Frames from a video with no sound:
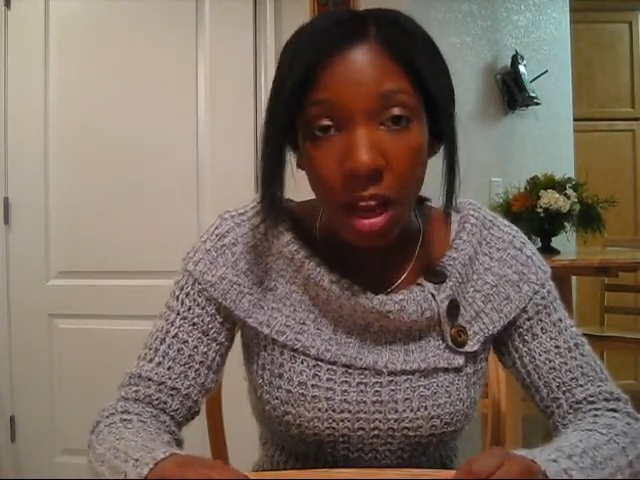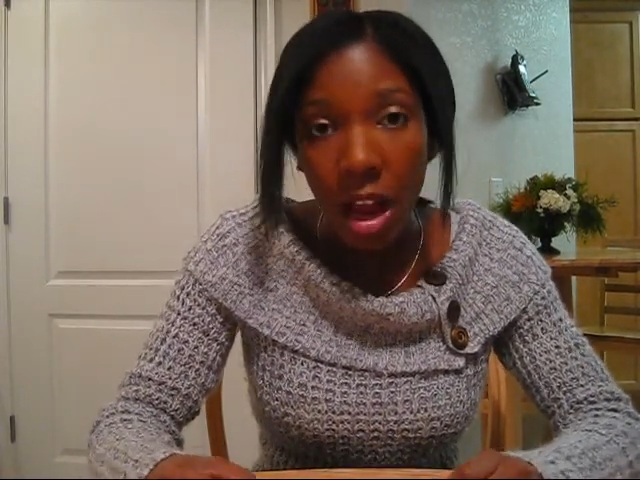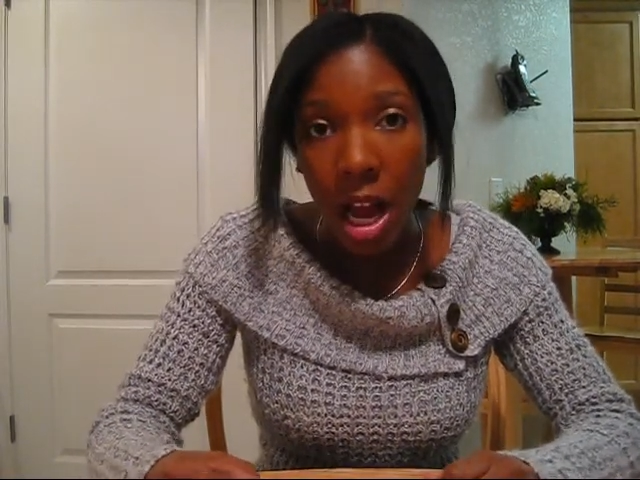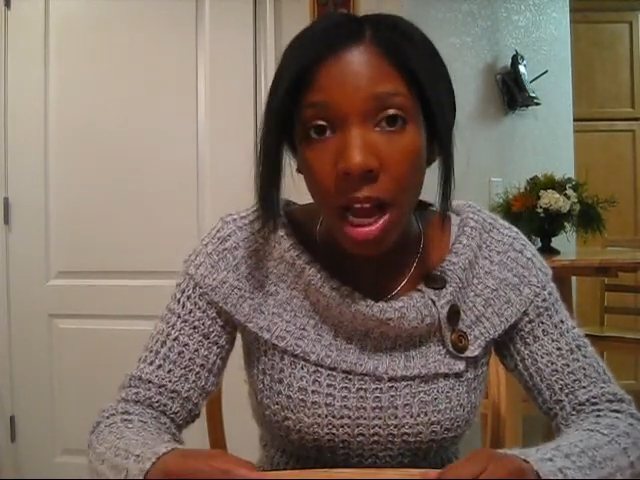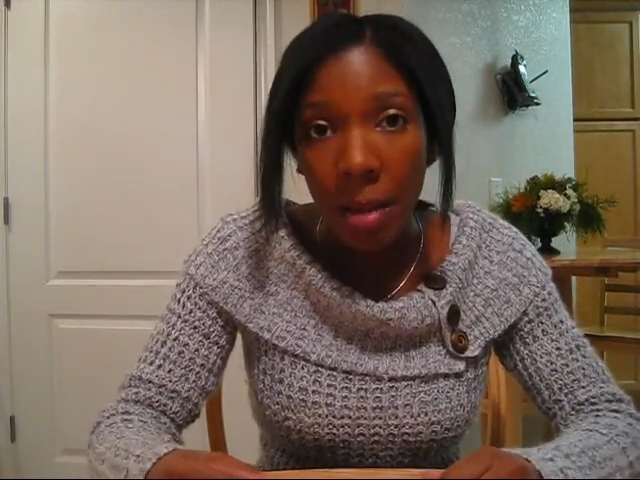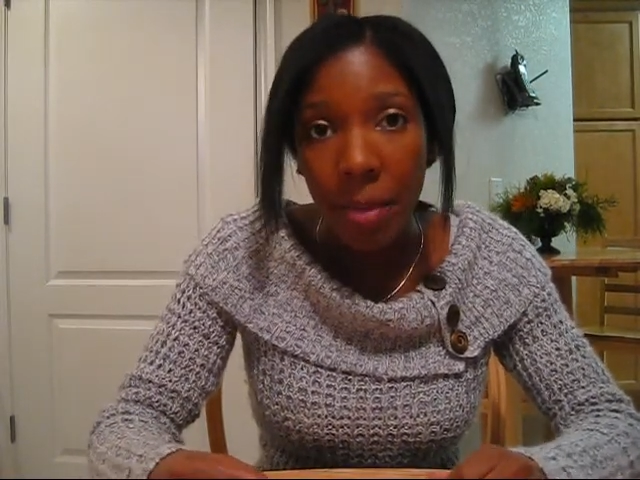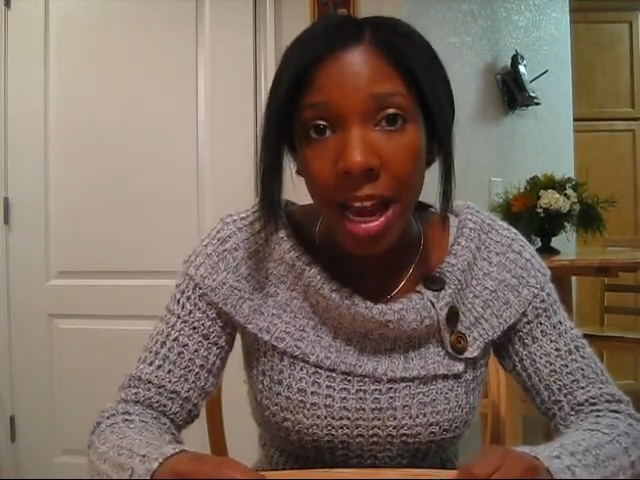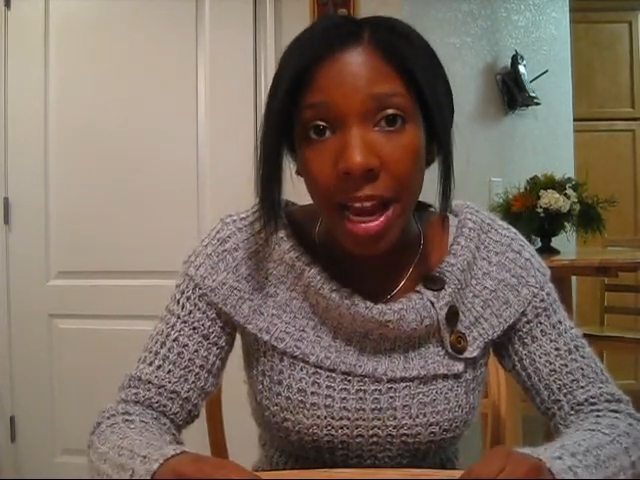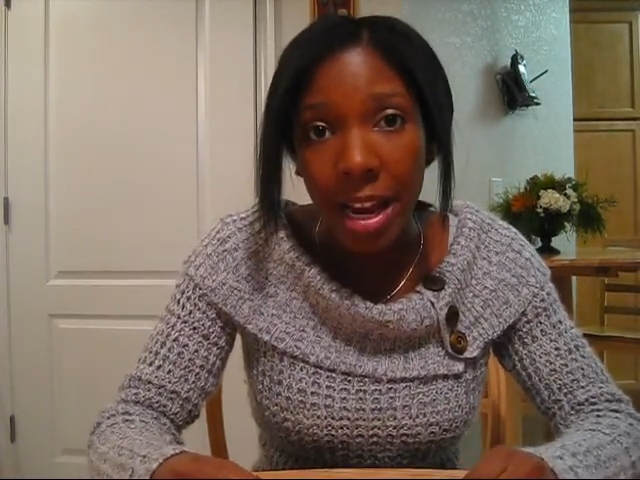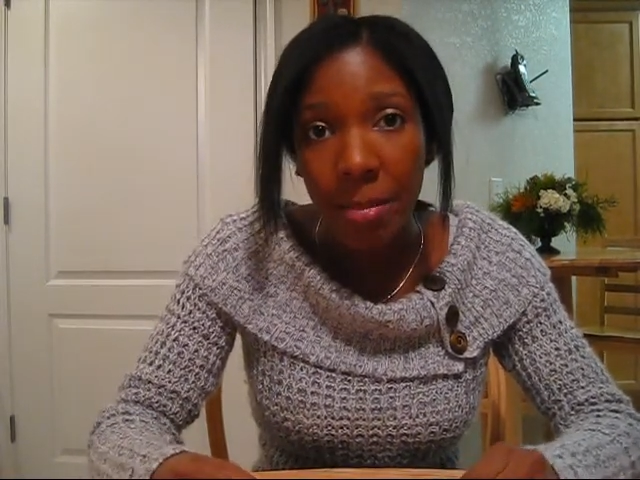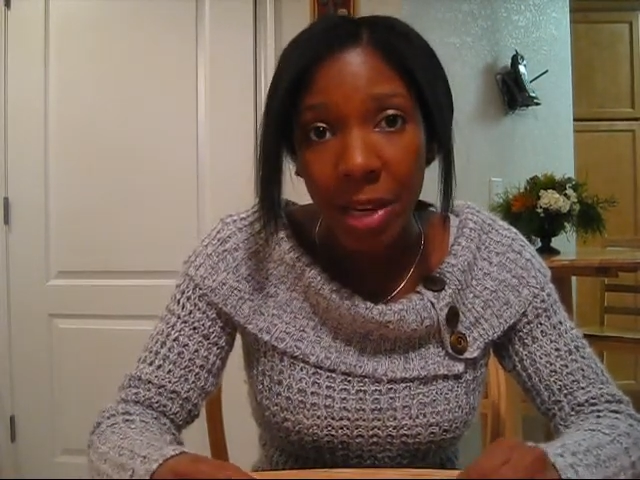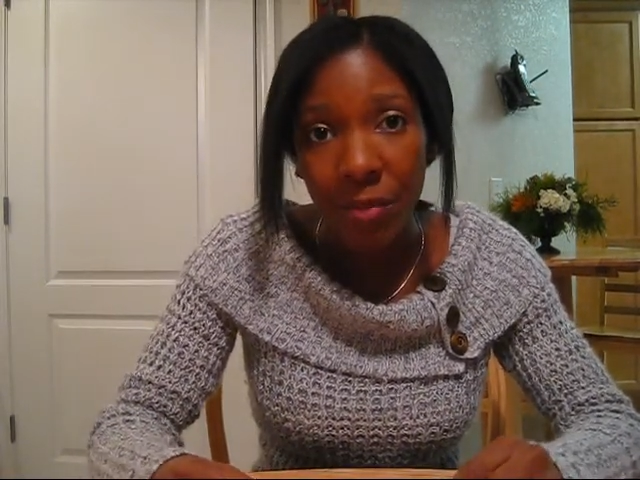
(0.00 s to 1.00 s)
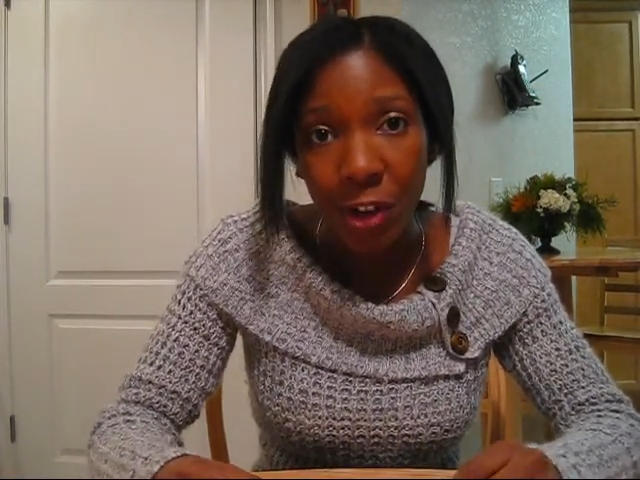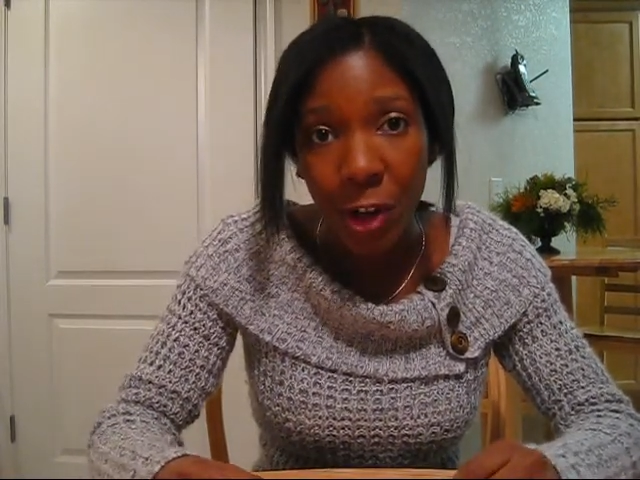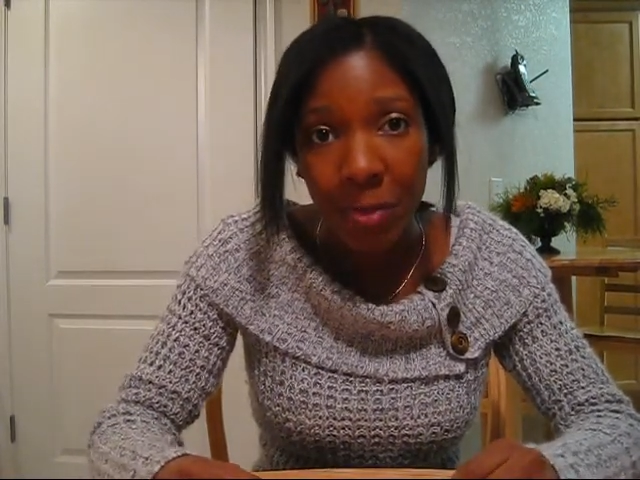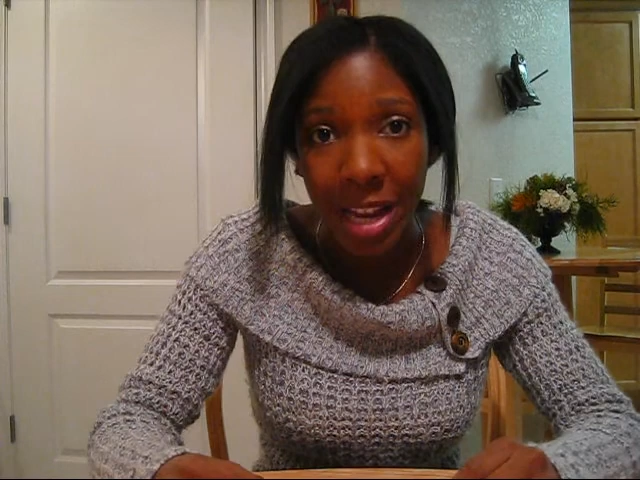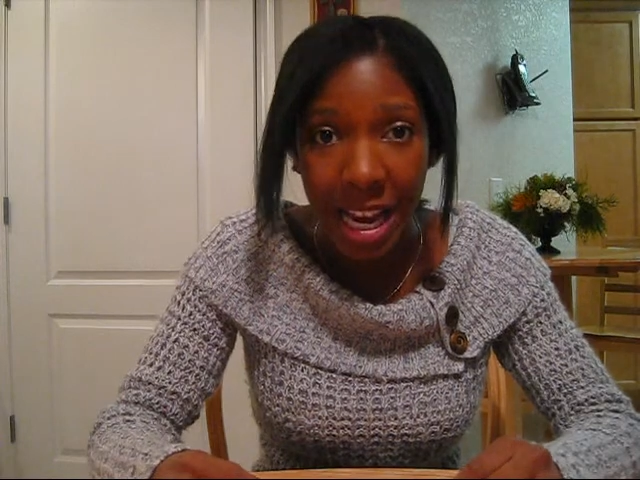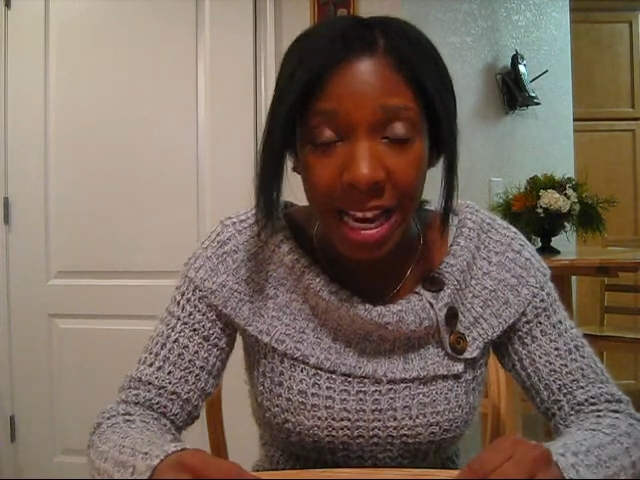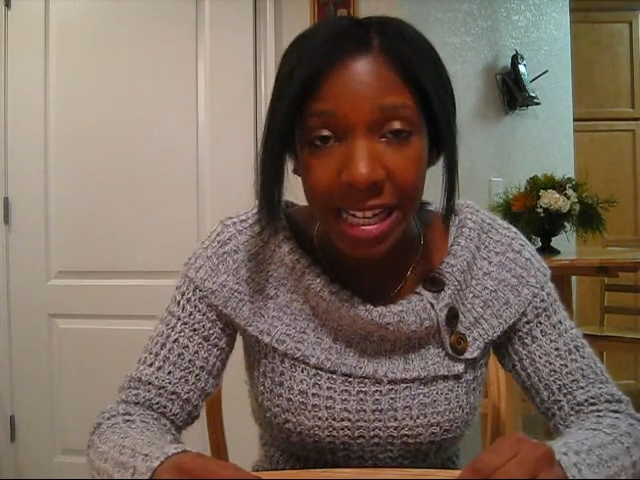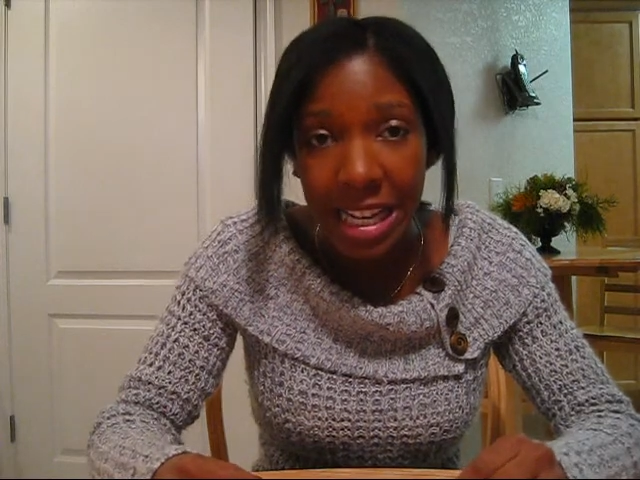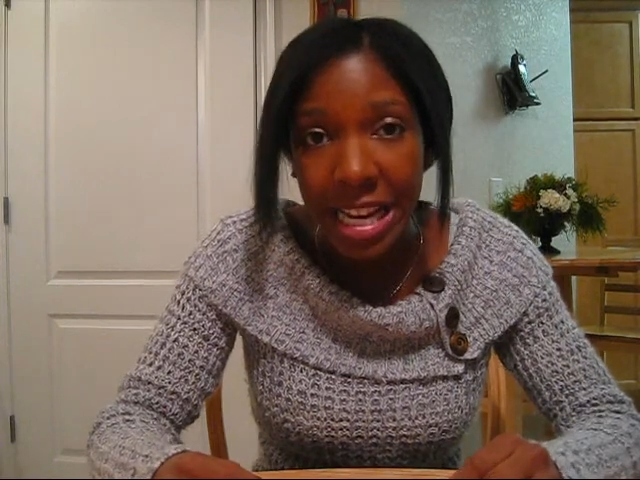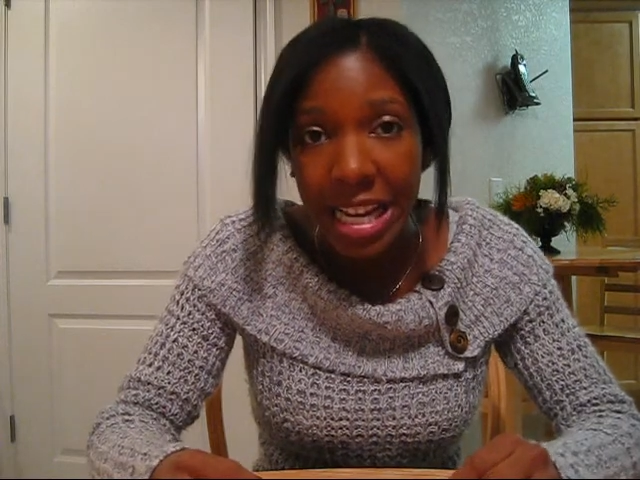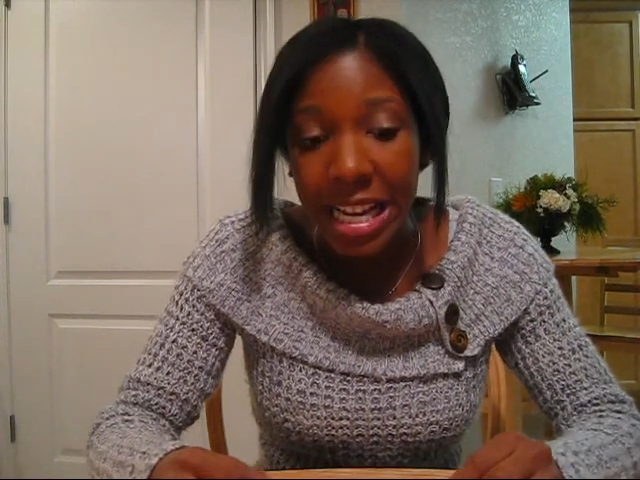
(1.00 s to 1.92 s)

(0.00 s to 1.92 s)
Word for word: Um, I am confirmed at